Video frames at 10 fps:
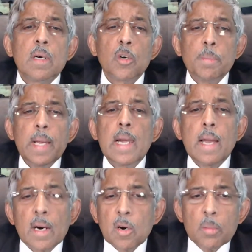
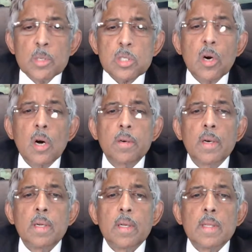Rubella, almost
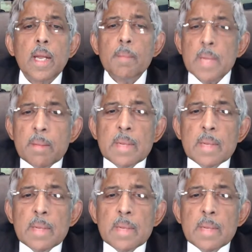gone. There are many,